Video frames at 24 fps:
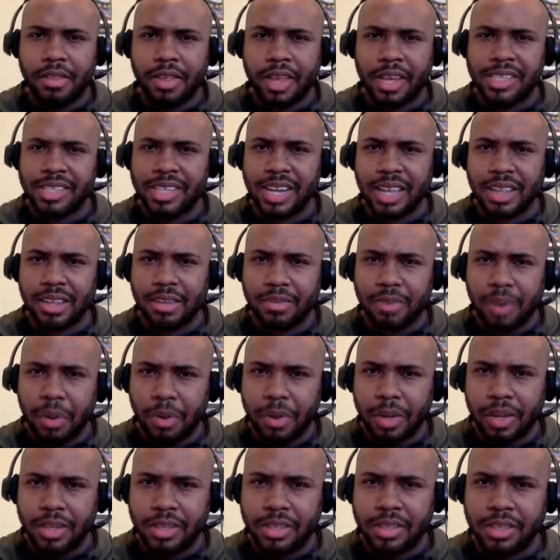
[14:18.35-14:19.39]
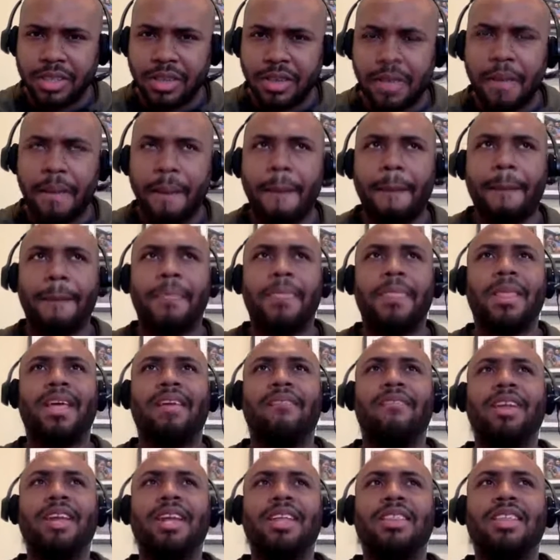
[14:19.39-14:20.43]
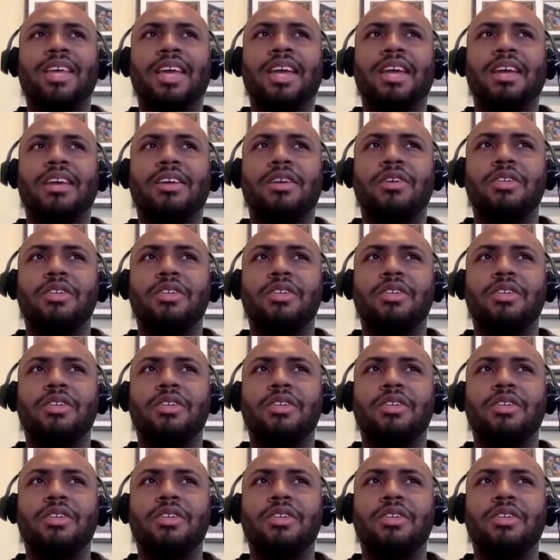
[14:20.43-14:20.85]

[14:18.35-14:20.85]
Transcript: That's not the focus. If anything,